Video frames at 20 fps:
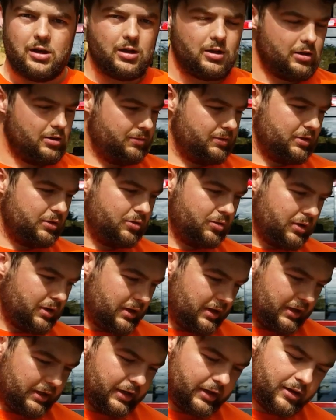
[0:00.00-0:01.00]
I mean, you can
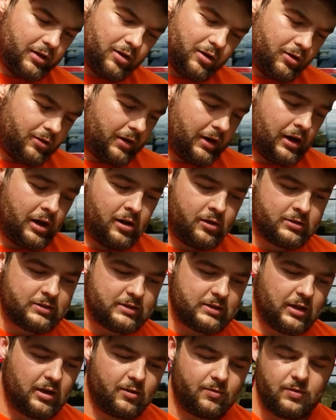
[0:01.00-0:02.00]
get in and around
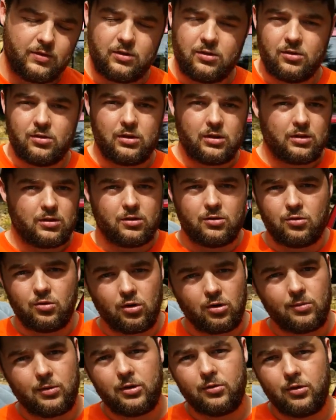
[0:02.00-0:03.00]
stuff that you
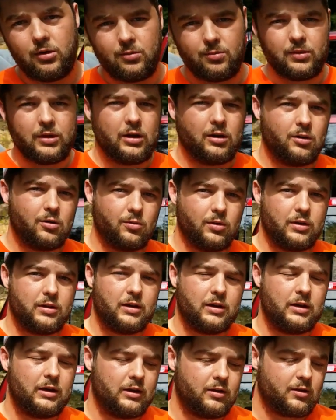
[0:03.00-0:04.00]
normally wouldn't be able to with
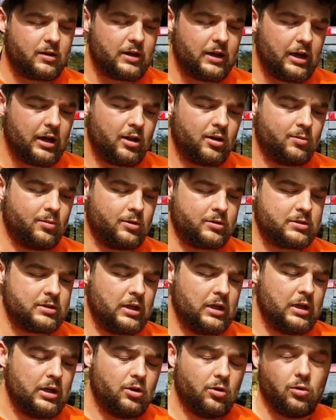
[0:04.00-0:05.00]
any other calibers,
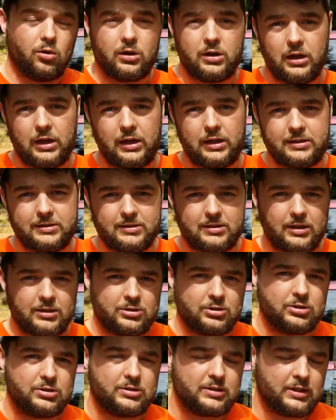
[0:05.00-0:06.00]
or guns, I
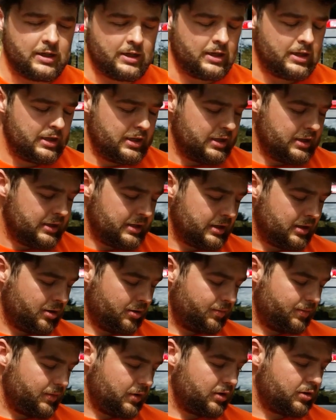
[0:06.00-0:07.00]
should say.
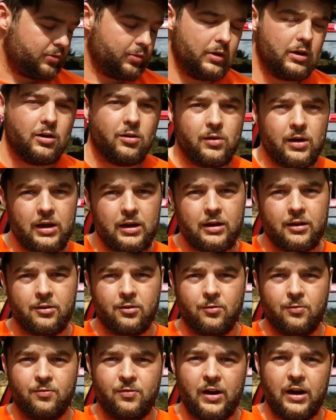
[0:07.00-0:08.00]
Now, a 308 is
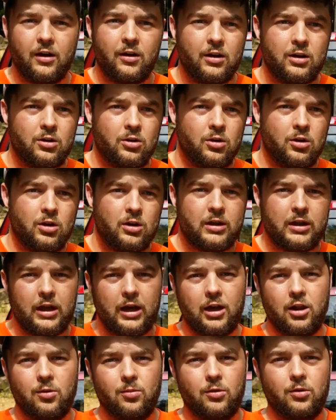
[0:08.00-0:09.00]
a very good
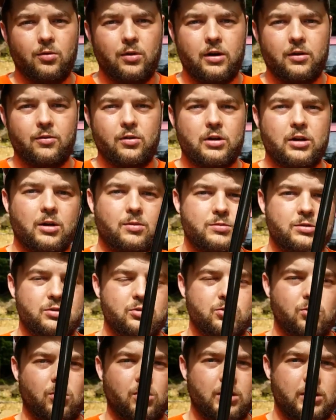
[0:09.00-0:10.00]
caliber whenever it comes to
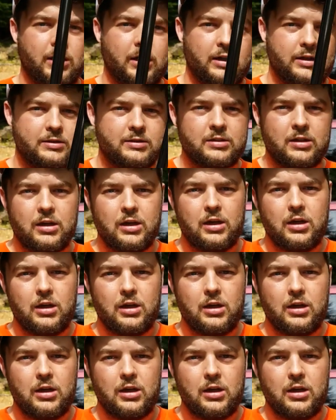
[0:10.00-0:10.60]
short guns